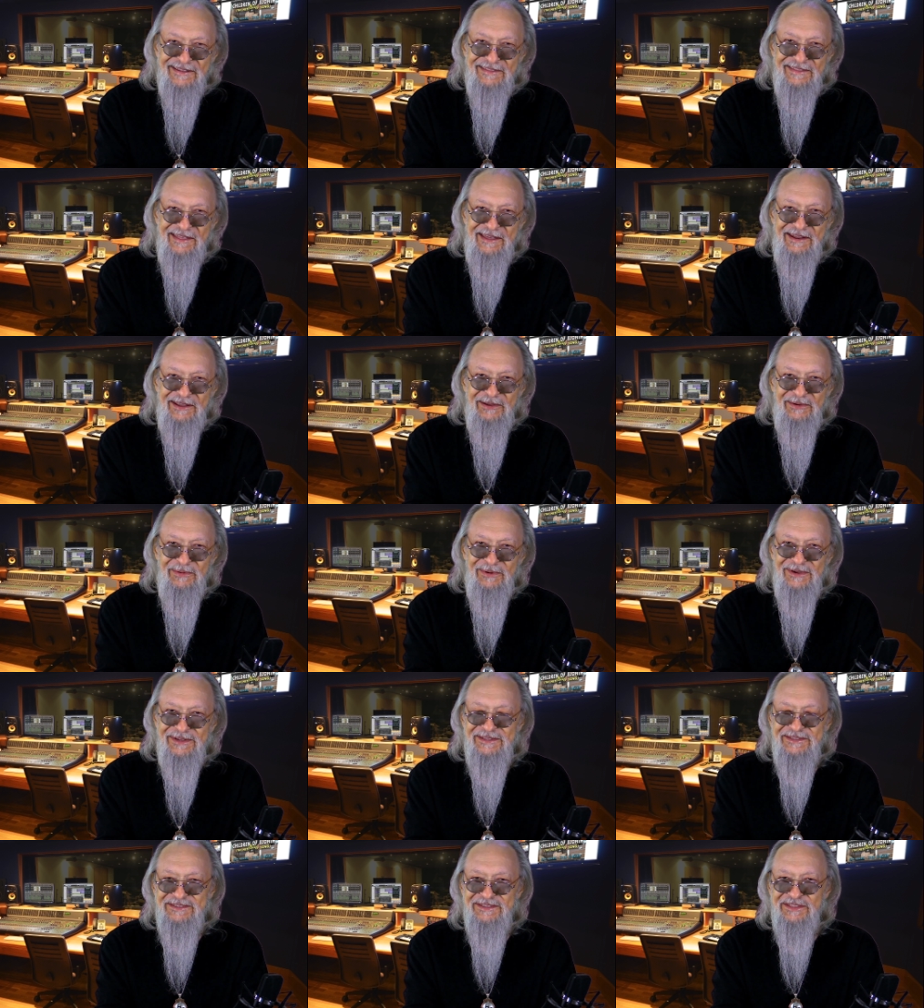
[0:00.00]
than it
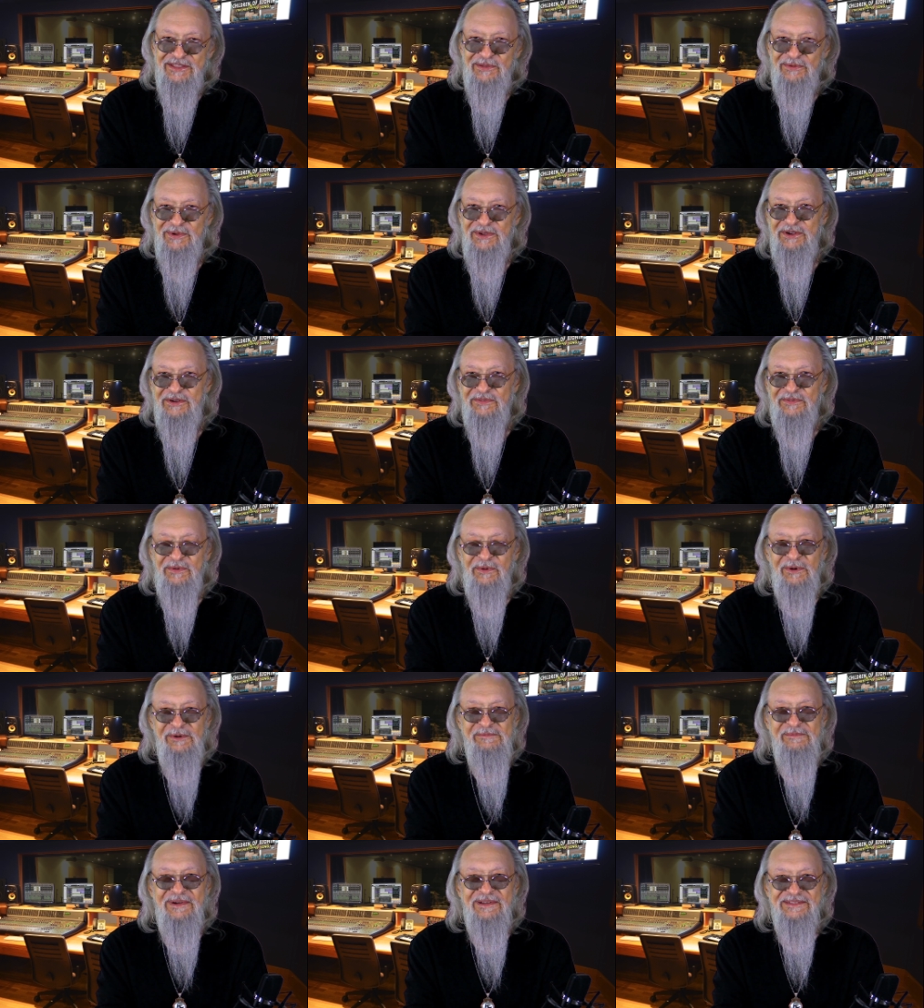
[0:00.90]
was three or
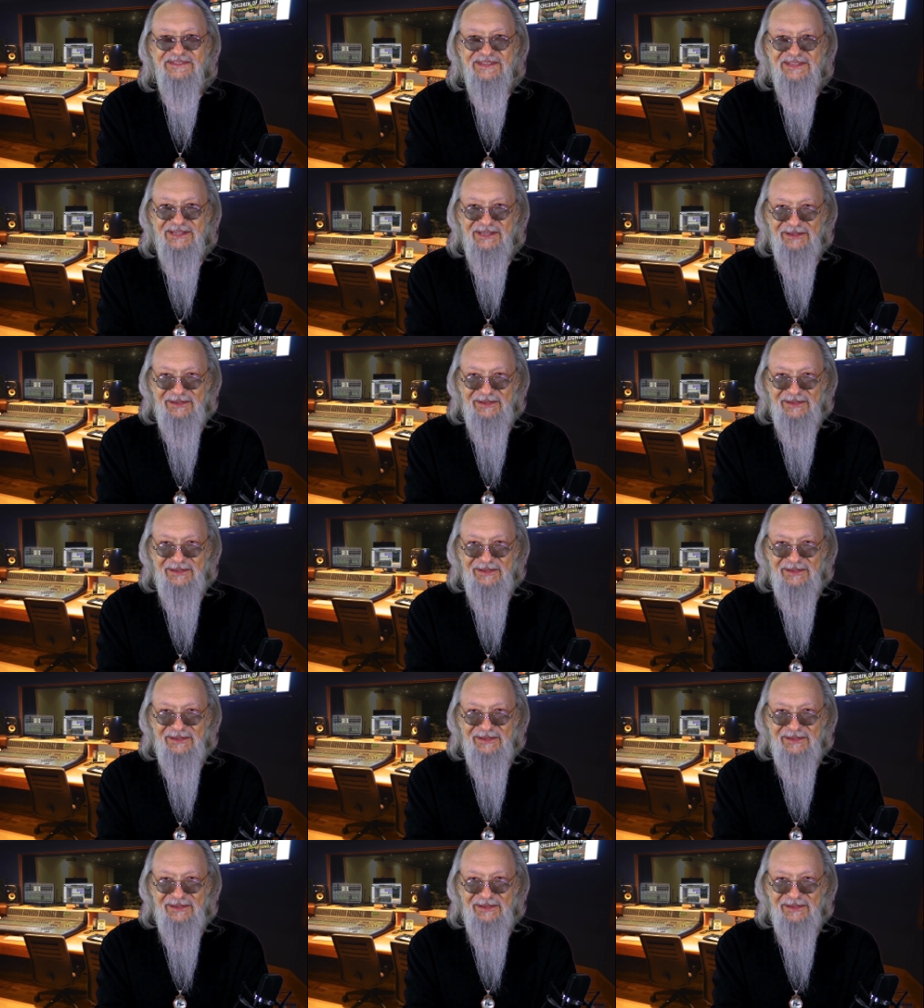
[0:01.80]
four months